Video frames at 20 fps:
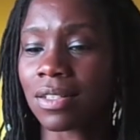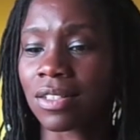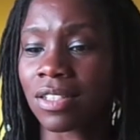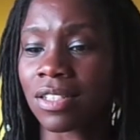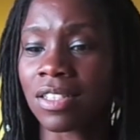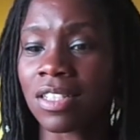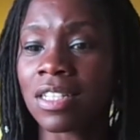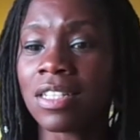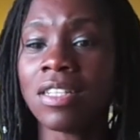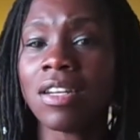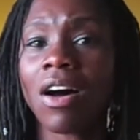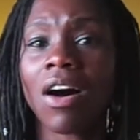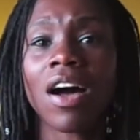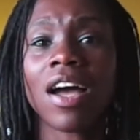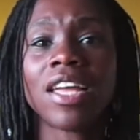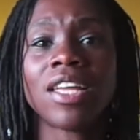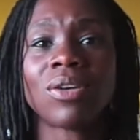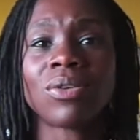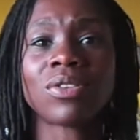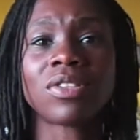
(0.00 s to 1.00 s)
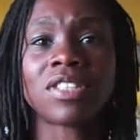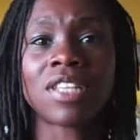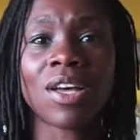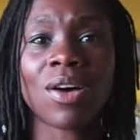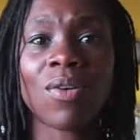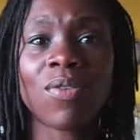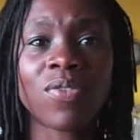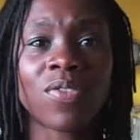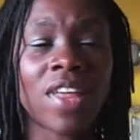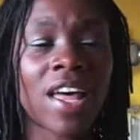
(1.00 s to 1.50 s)
deny
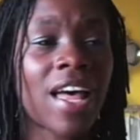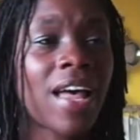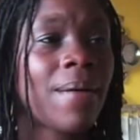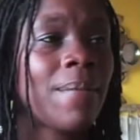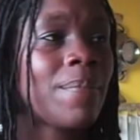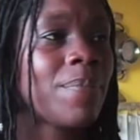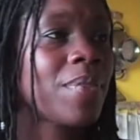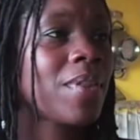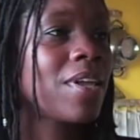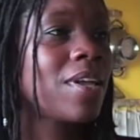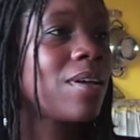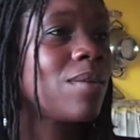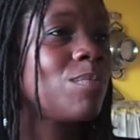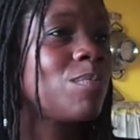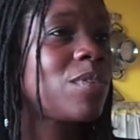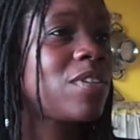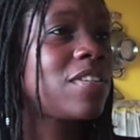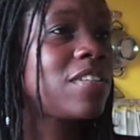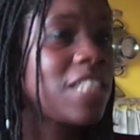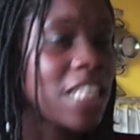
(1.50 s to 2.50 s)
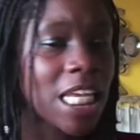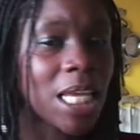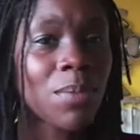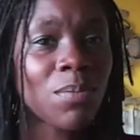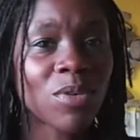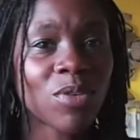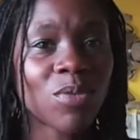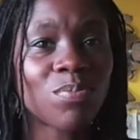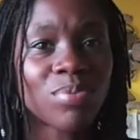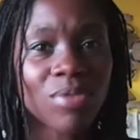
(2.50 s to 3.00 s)
yourself that
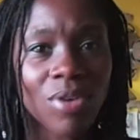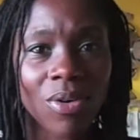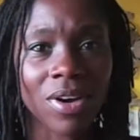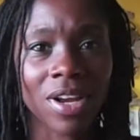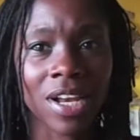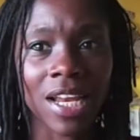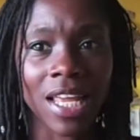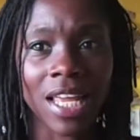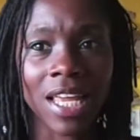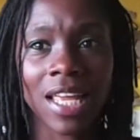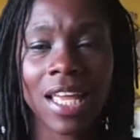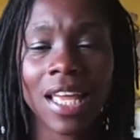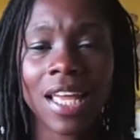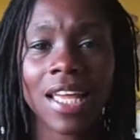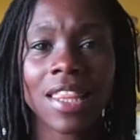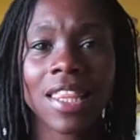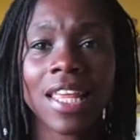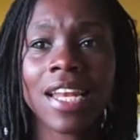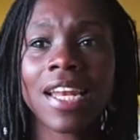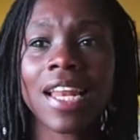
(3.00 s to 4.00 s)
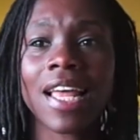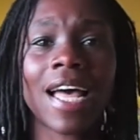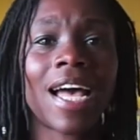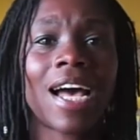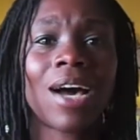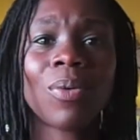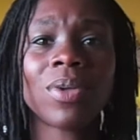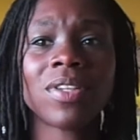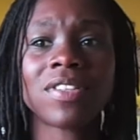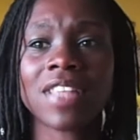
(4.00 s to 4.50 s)
steamed broccoli, then
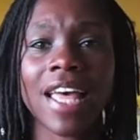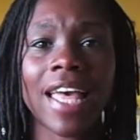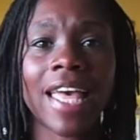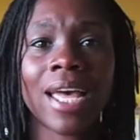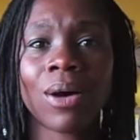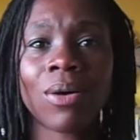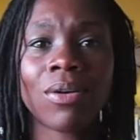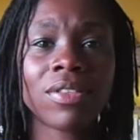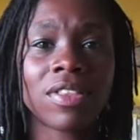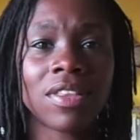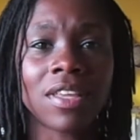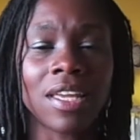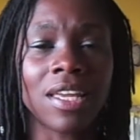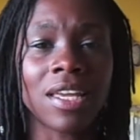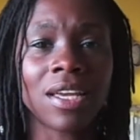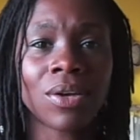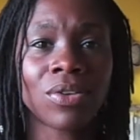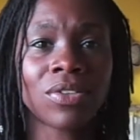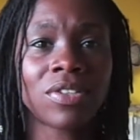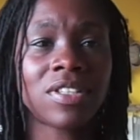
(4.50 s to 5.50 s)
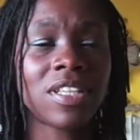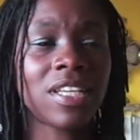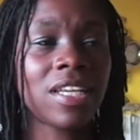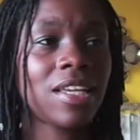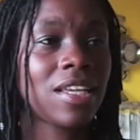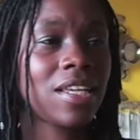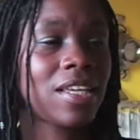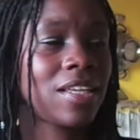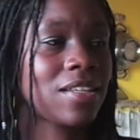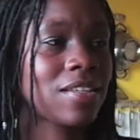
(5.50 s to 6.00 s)
how is that healthy? Because
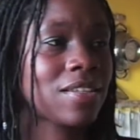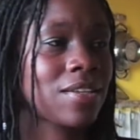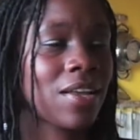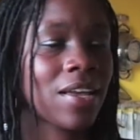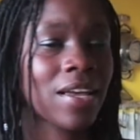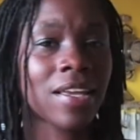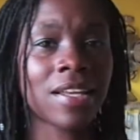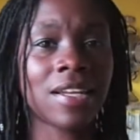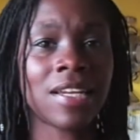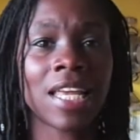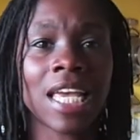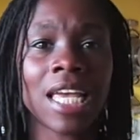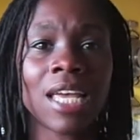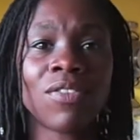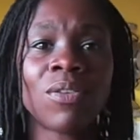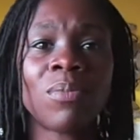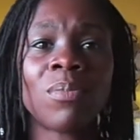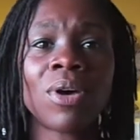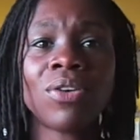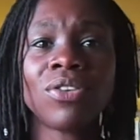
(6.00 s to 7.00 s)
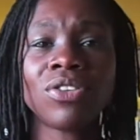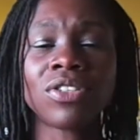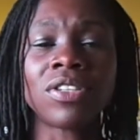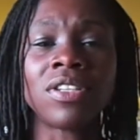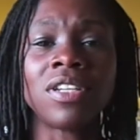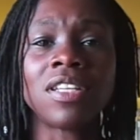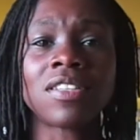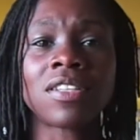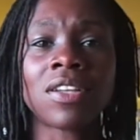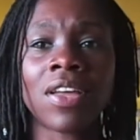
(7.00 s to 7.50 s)
it's like a negative emotion.
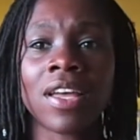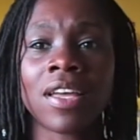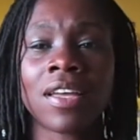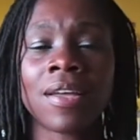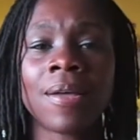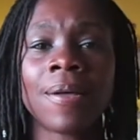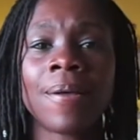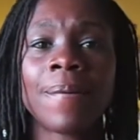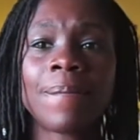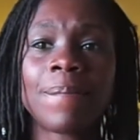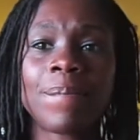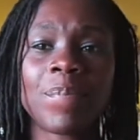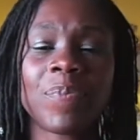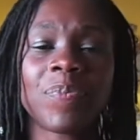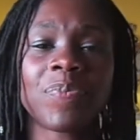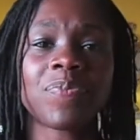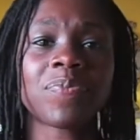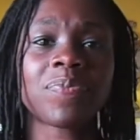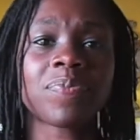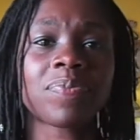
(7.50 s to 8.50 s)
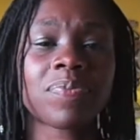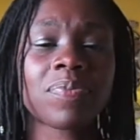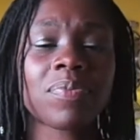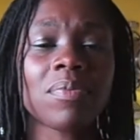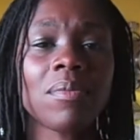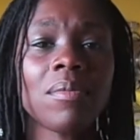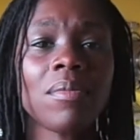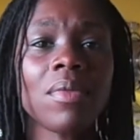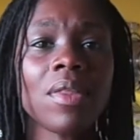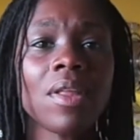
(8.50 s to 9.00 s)
It's like a
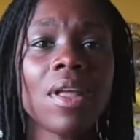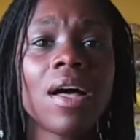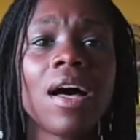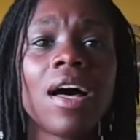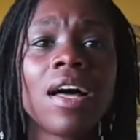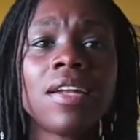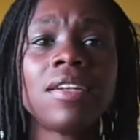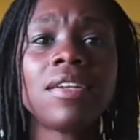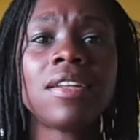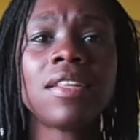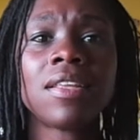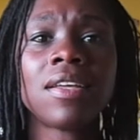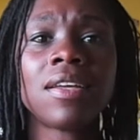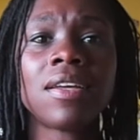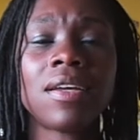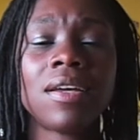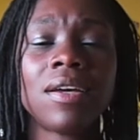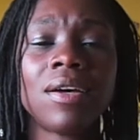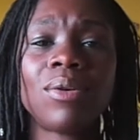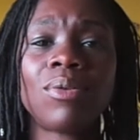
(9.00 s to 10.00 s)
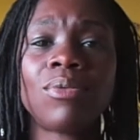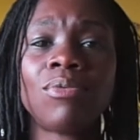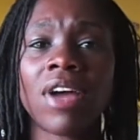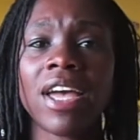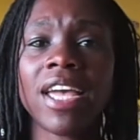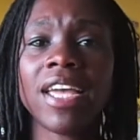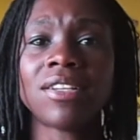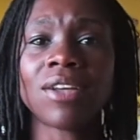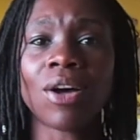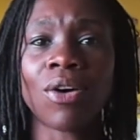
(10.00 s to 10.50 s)
under the
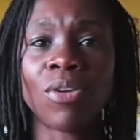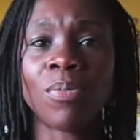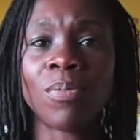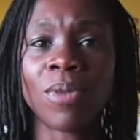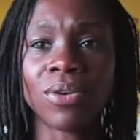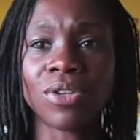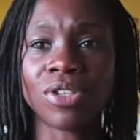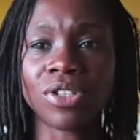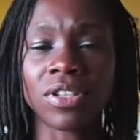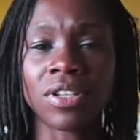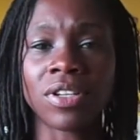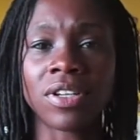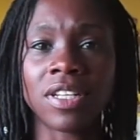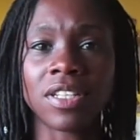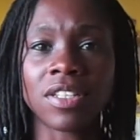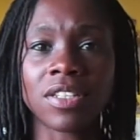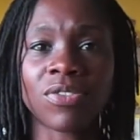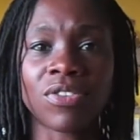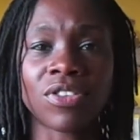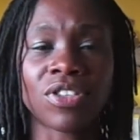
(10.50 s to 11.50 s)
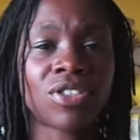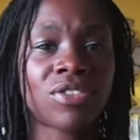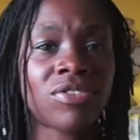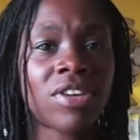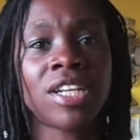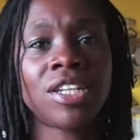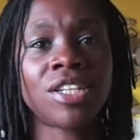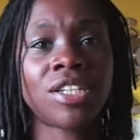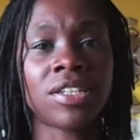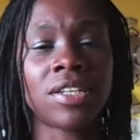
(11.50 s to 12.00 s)
radar emotion. It's
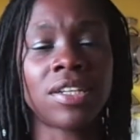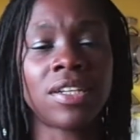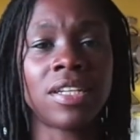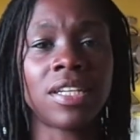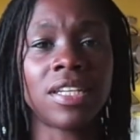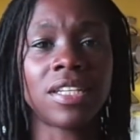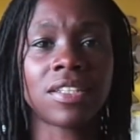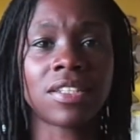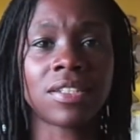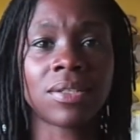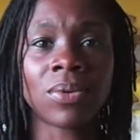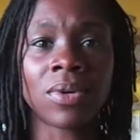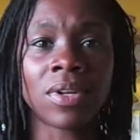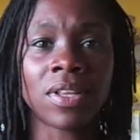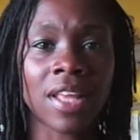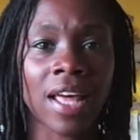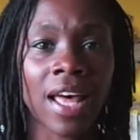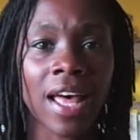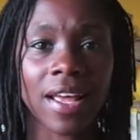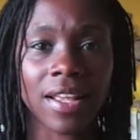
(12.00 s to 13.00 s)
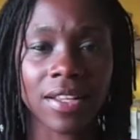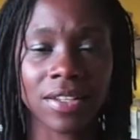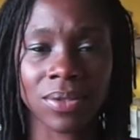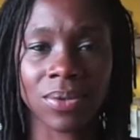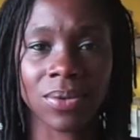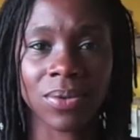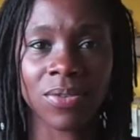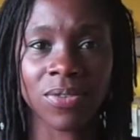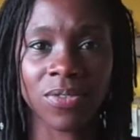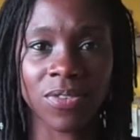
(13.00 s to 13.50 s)
frustration. It's all of that
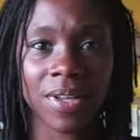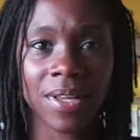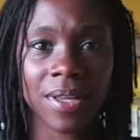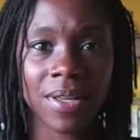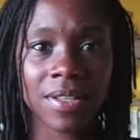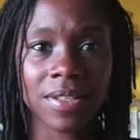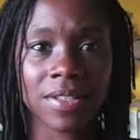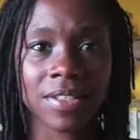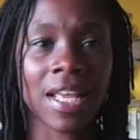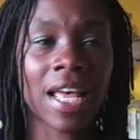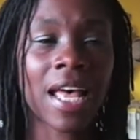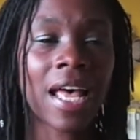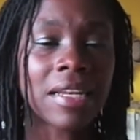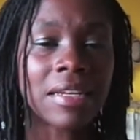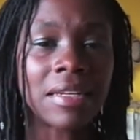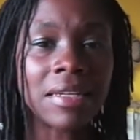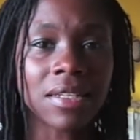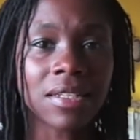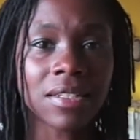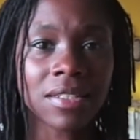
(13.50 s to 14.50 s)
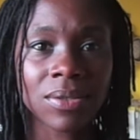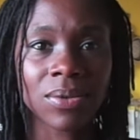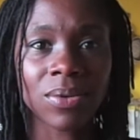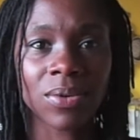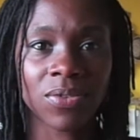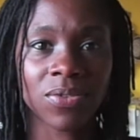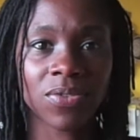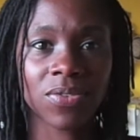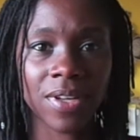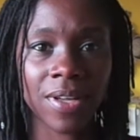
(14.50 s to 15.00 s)
sort of sadness sort
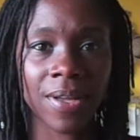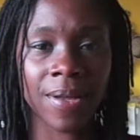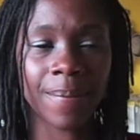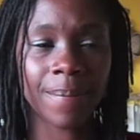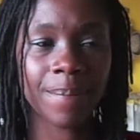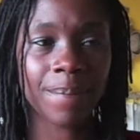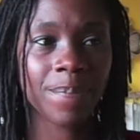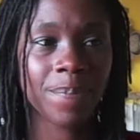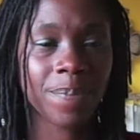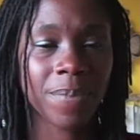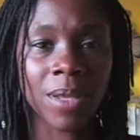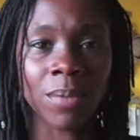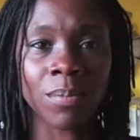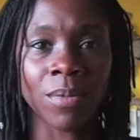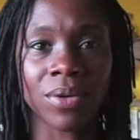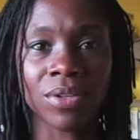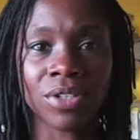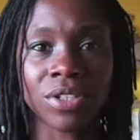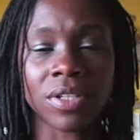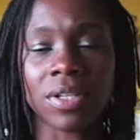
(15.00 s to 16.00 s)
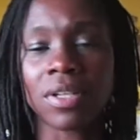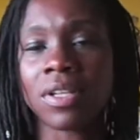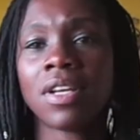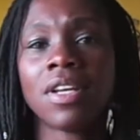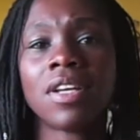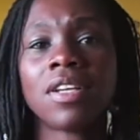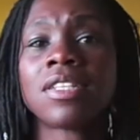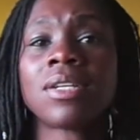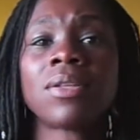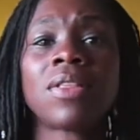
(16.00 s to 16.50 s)
of emotion.
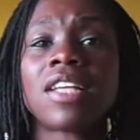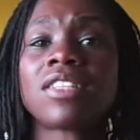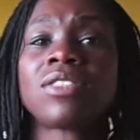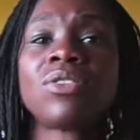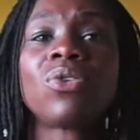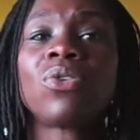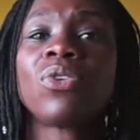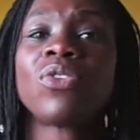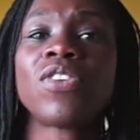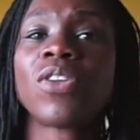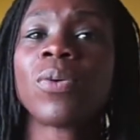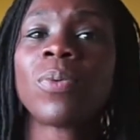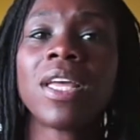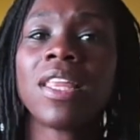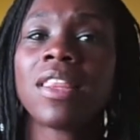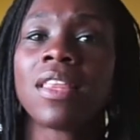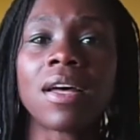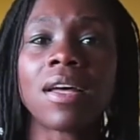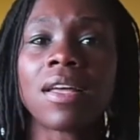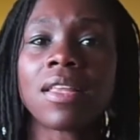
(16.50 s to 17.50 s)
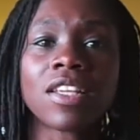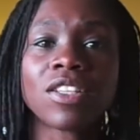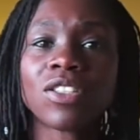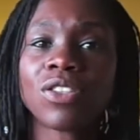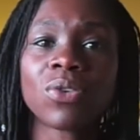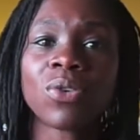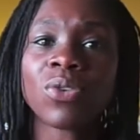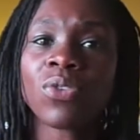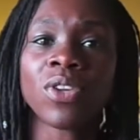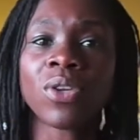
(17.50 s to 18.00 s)
So that's not good for you either. That's not
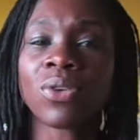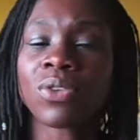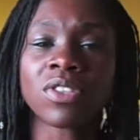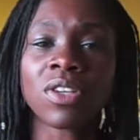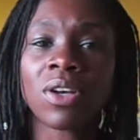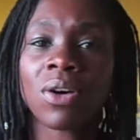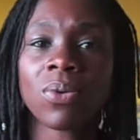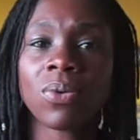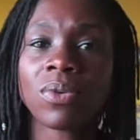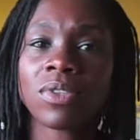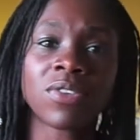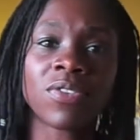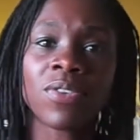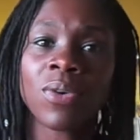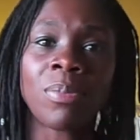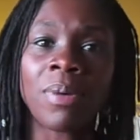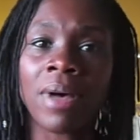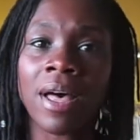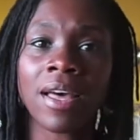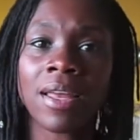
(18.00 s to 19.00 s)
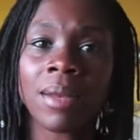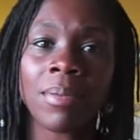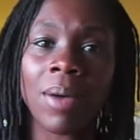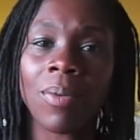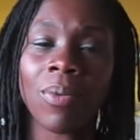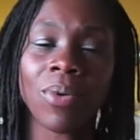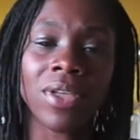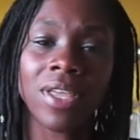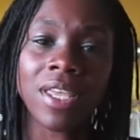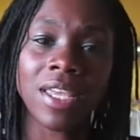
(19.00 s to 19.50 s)
good for your soul to feel bad about
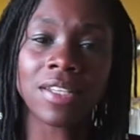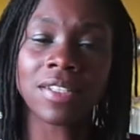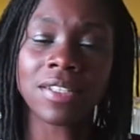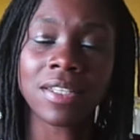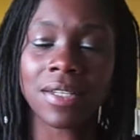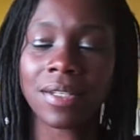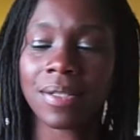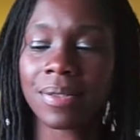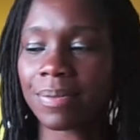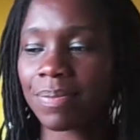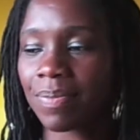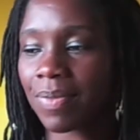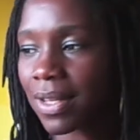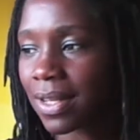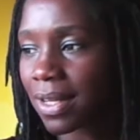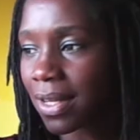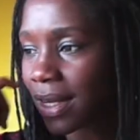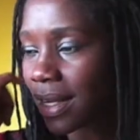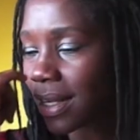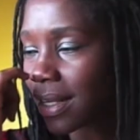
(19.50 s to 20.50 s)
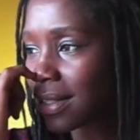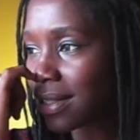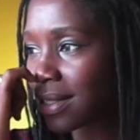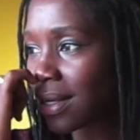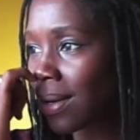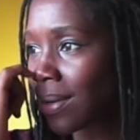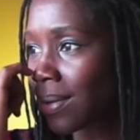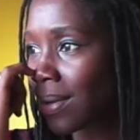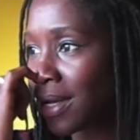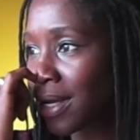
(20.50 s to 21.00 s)
what you're eating.
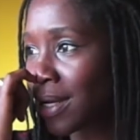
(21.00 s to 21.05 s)
So